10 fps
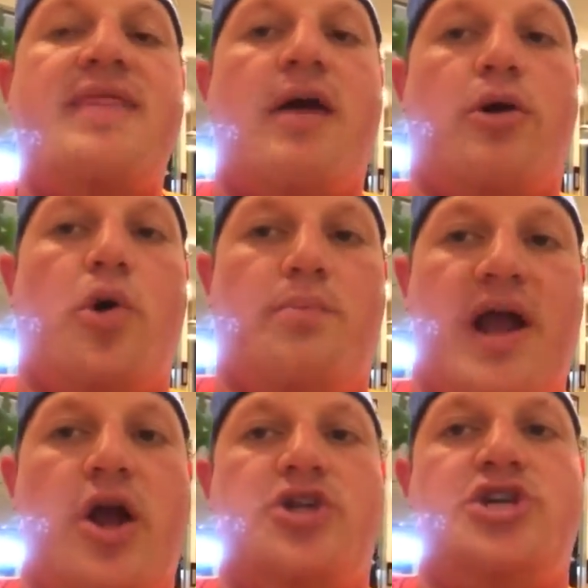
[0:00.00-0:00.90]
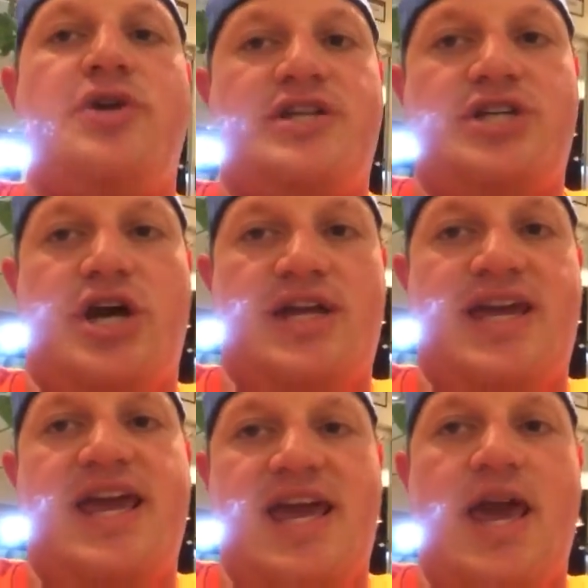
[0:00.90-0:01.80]
that were going to parachute into a
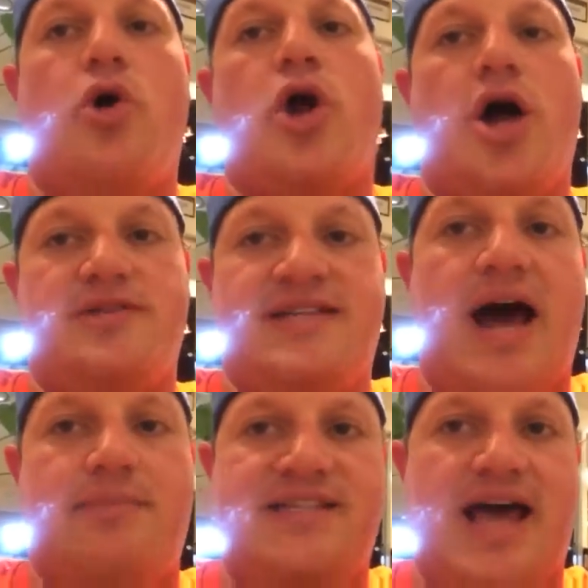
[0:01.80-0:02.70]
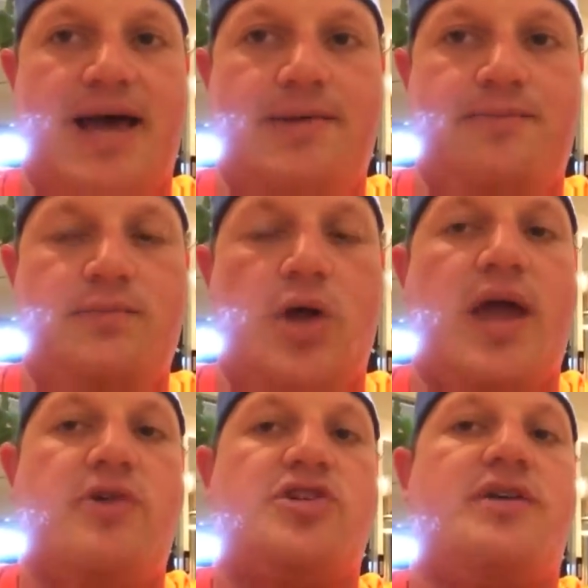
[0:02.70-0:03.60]
key hill called Topside.
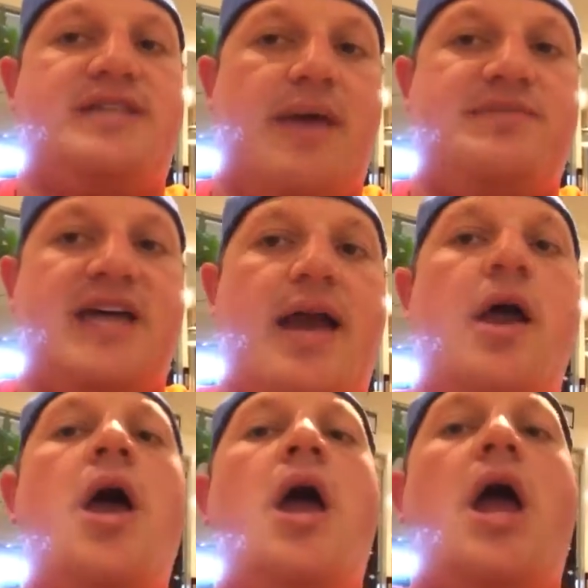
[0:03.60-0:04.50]
Okay, it was called Topside.